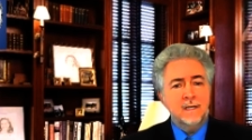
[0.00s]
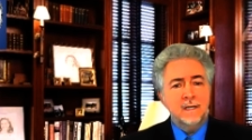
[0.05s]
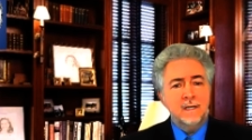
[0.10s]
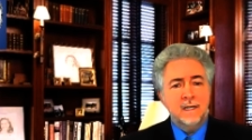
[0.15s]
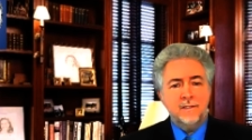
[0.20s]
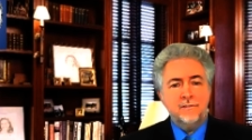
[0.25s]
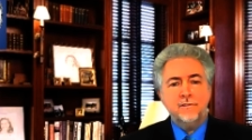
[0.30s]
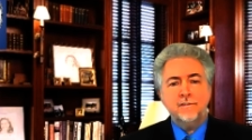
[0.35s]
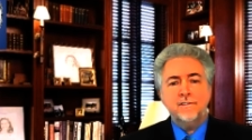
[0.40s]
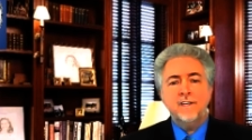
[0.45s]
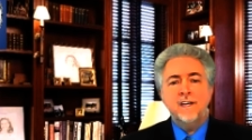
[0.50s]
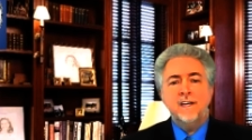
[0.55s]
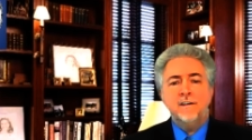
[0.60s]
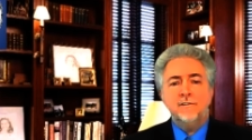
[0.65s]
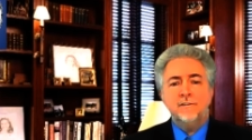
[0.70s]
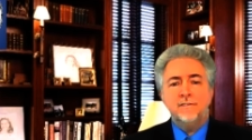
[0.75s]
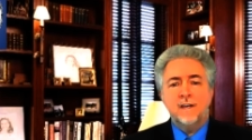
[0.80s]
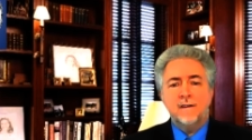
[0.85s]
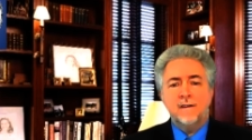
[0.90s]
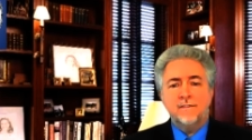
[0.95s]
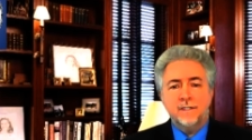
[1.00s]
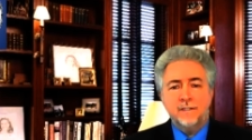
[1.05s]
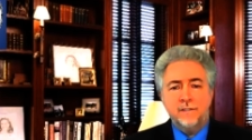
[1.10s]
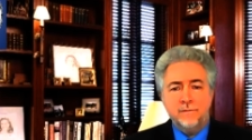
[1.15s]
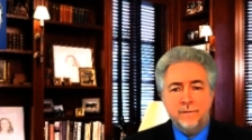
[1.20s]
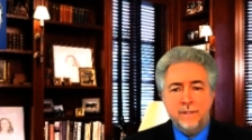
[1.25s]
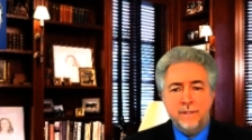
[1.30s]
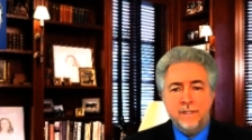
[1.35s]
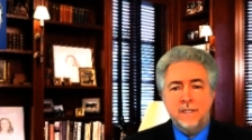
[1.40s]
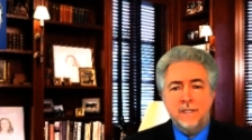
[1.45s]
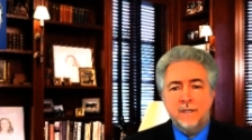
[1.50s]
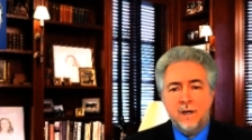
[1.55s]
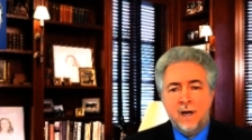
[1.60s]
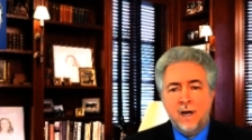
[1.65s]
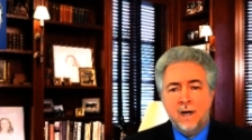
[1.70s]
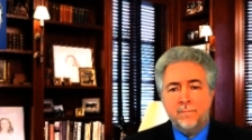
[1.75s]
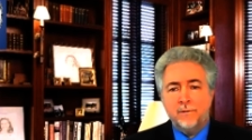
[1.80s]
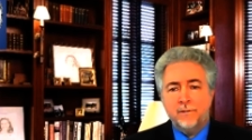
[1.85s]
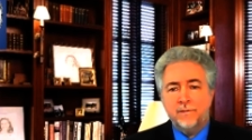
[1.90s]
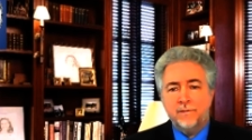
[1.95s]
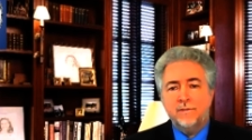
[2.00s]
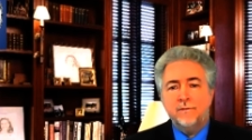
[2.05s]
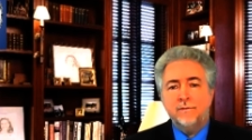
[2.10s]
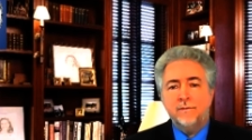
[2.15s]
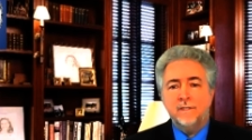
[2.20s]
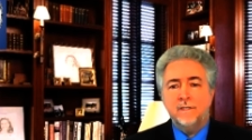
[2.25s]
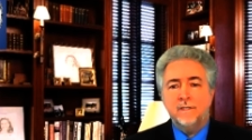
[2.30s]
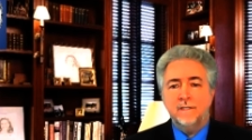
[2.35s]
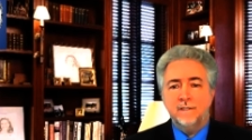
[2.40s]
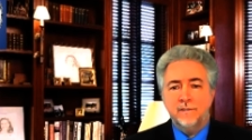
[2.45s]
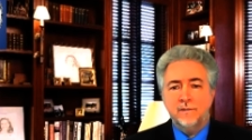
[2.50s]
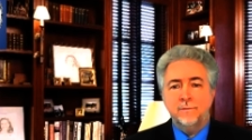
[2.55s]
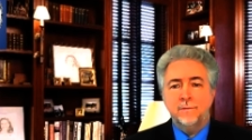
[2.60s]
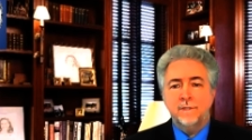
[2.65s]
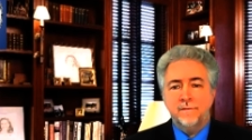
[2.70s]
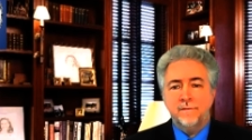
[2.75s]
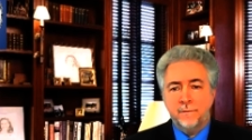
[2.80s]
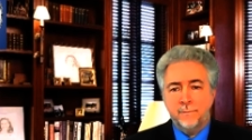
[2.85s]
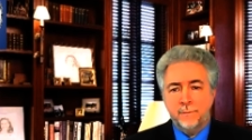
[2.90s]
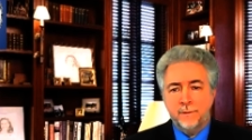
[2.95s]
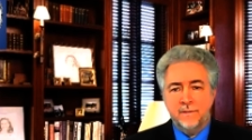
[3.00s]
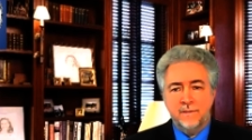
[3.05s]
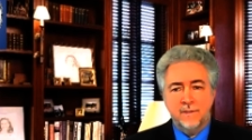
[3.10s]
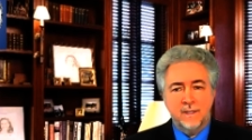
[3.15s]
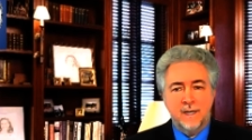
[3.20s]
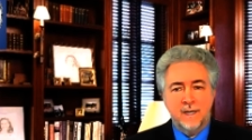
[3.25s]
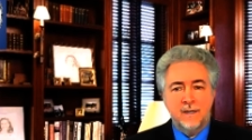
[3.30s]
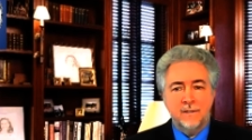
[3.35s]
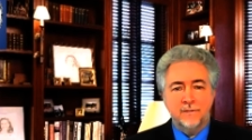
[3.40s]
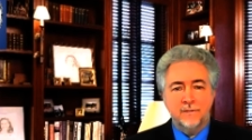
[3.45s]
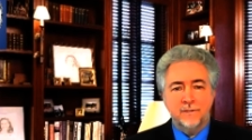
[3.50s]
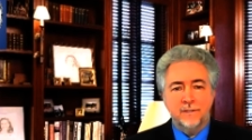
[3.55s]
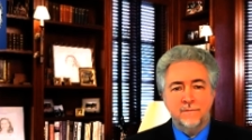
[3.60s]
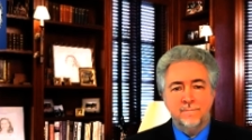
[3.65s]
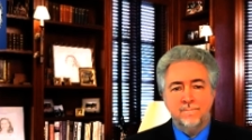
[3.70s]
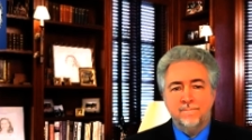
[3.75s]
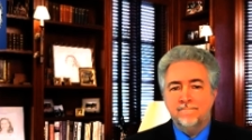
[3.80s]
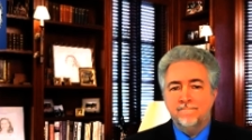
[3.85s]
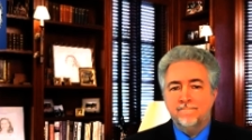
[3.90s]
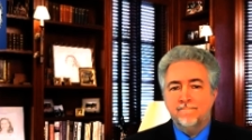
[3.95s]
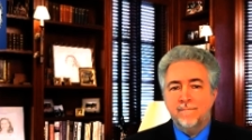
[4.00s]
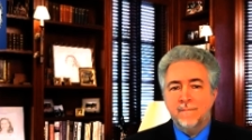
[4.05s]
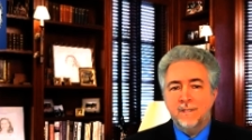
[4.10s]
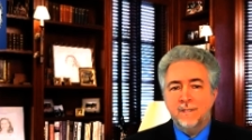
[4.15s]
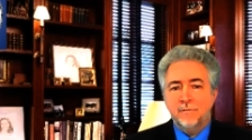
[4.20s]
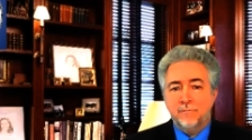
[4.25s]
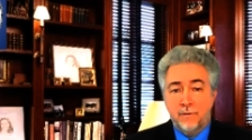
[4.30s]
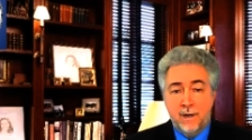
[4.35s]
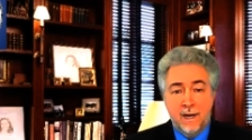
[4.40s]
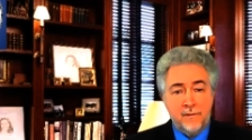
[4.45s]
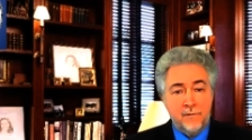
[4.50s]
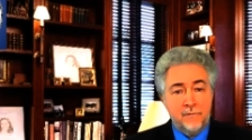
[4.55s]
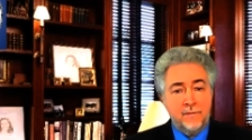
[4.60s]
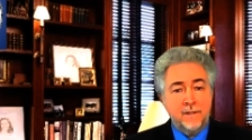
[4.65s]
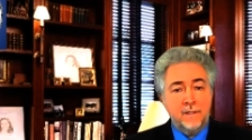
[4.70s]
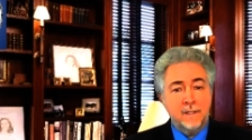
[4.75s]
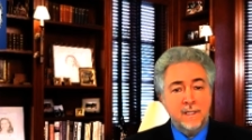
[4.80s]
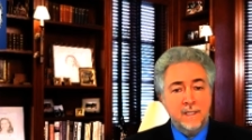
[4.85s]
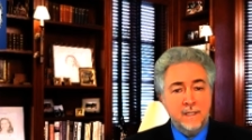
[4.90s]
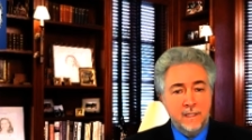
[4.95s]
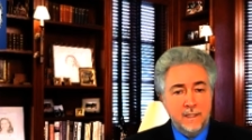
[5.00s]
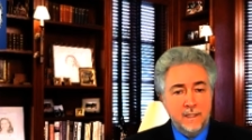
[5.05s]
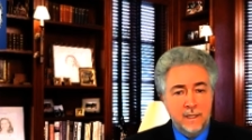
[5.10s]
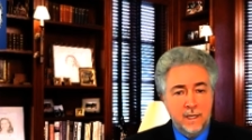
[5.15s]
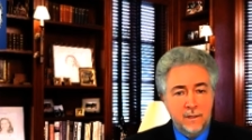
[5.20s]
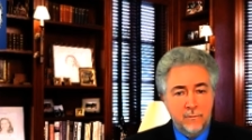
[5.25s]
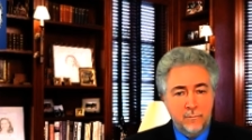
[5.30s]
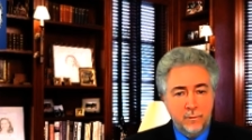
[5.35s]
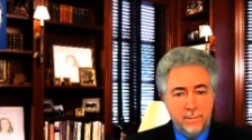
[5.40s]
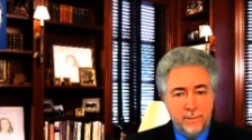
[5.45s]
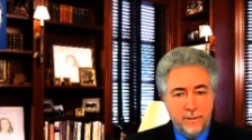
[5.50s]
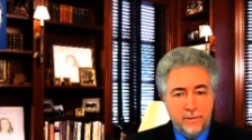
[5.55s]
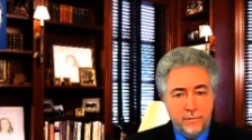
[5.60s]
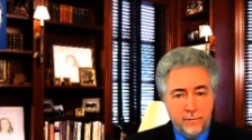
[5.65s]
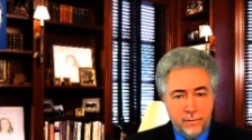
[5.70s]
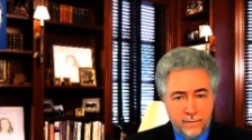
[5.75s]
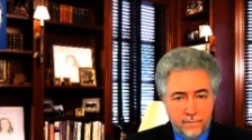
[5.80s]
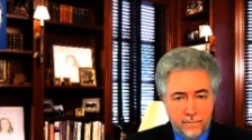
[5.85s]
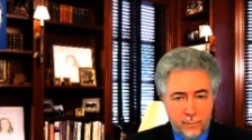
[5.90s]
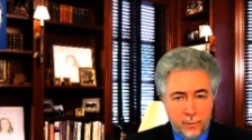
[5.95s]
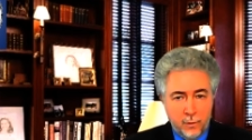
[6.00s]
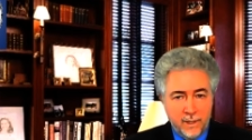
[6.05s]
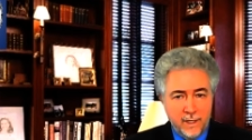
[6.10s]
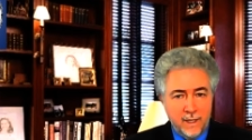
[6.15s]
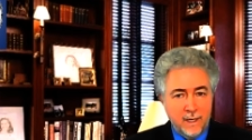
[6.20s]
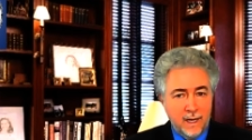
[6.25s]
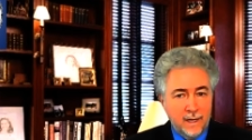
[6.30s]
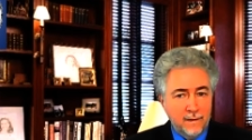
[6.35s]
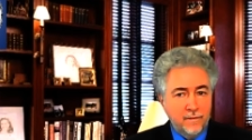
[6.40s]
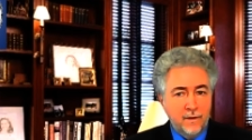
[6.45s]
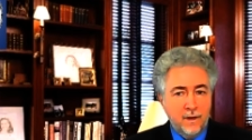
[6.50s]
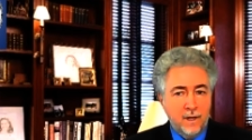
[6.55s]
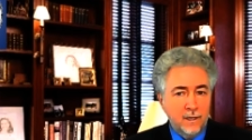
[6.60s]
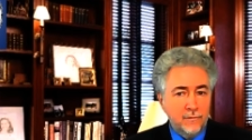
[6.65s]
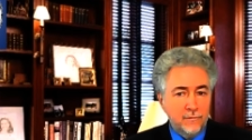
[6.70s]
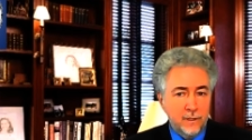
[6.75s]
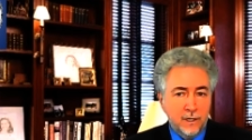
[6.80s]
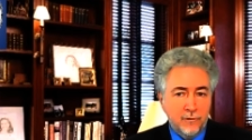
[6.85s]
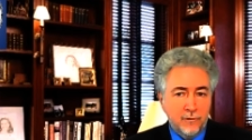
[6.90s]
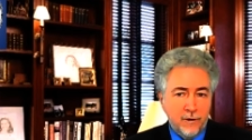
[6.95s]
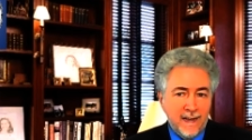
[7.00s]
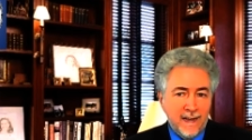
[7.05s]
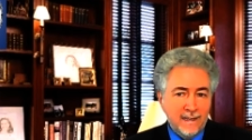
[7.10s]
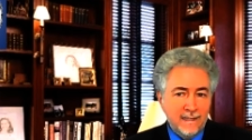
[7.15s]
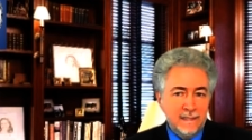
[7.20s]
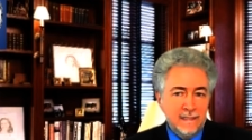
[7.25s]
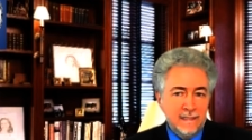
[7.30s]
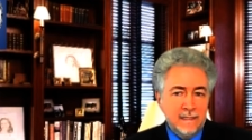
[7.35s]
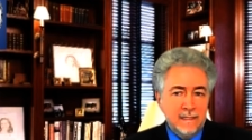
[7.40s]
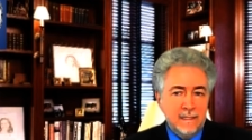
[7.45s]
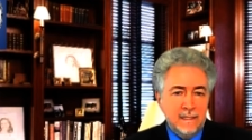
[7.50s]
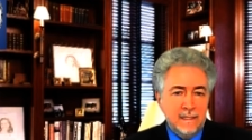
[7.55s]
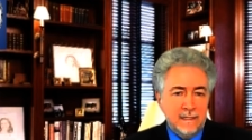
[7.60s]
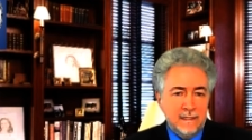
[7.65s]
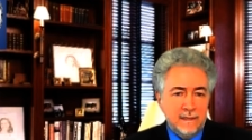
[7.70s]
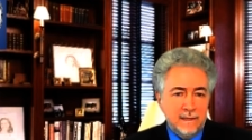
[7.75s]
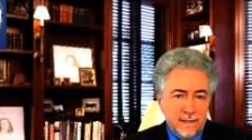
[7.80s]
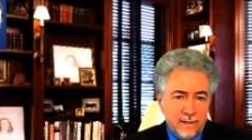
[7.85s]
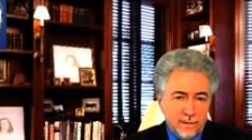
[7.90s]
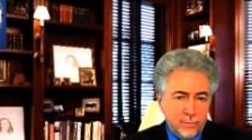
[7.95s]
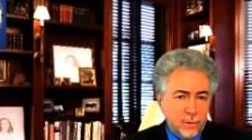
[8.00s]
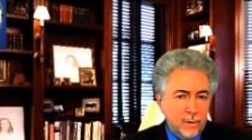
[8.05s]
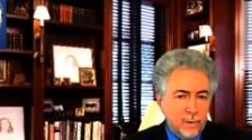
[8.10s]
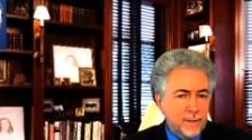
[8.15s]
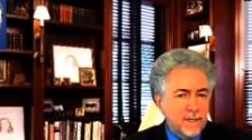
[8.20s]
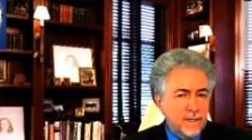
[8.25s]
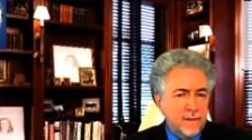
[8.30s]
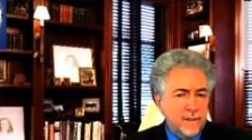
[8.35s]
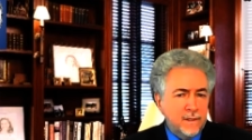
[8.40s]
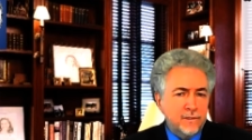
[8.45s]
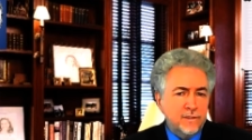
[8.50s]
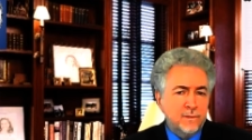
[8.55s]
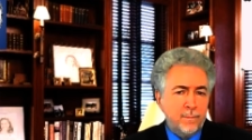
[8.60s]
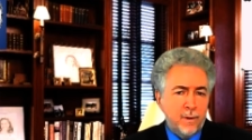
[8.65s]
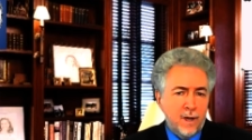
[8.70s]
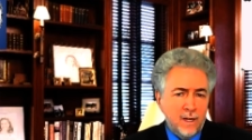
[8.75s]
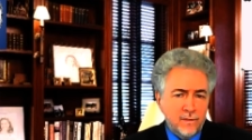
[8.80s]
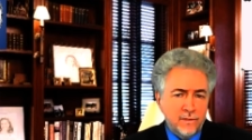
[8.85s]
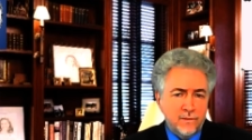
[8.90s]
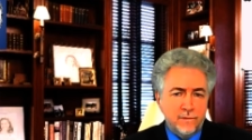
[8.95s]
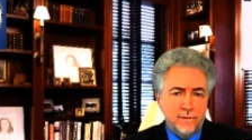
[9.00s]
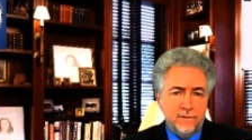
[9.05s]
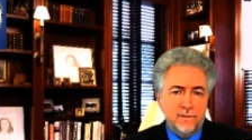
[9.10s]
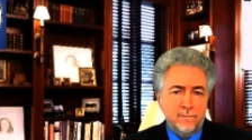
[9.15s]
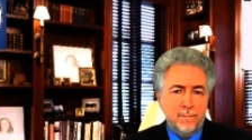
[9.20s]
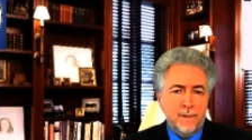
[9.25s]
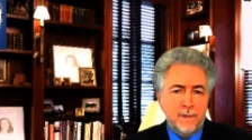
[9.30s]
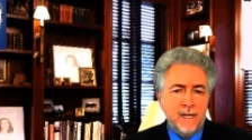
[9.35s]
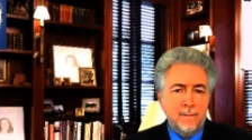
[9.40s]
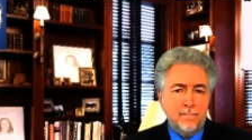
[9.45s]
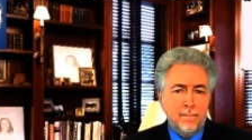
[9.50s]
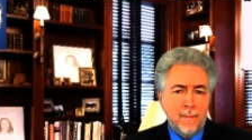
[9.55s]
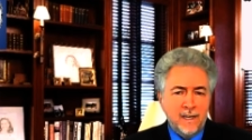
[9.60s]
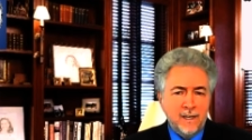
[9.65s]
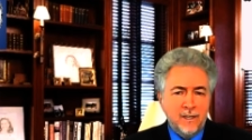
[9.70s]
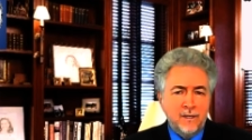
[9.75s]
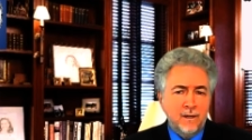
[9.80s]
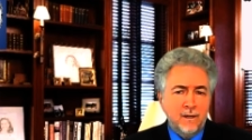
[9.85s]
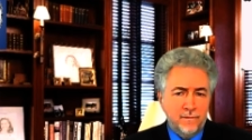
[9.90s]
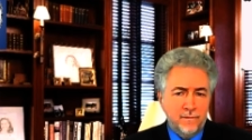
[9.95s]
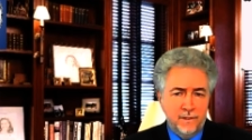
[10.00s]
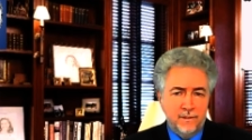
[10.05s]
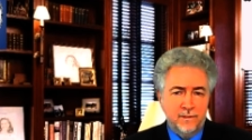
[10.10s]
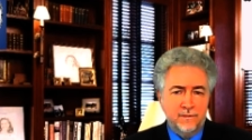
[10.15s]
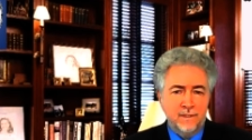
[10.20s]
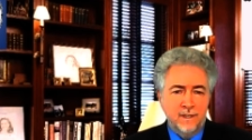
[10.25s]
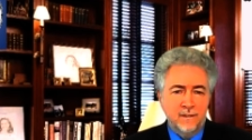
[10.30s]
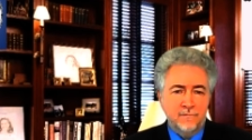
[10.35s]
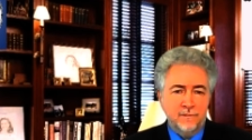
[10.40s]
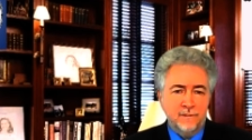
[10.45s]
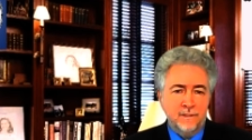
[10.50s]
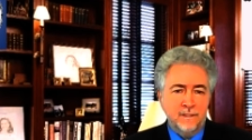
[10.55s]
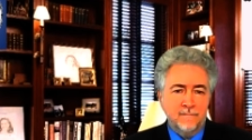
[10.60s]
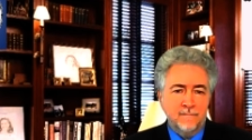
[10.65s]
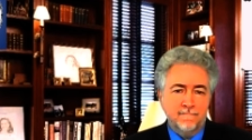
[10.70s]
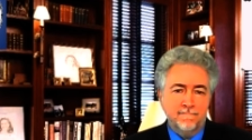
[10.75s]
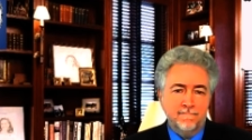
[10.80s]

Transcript: Entertainers have a unique opportunity to influence the culture. Rather than leading young women to avoid lifelong regret, these women and their sponsors make money off their suffering.